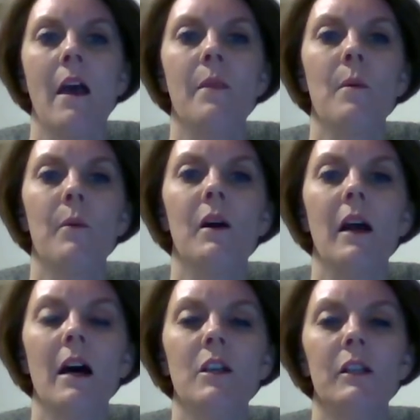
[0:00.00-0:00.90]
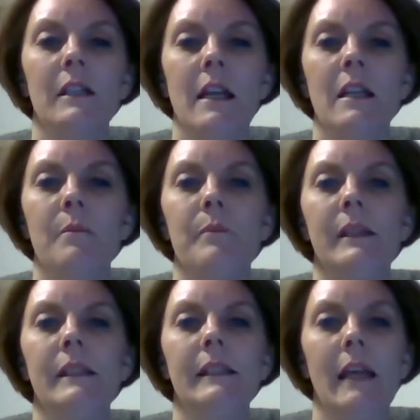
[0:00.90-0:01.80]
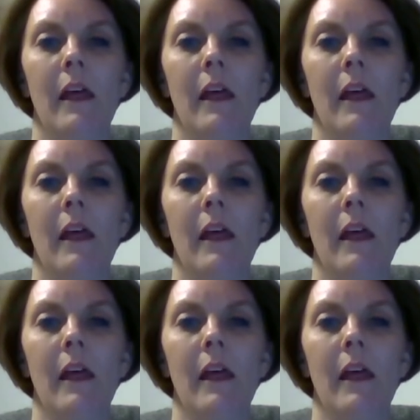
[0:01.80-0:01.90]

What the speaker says: In the book Understanding Business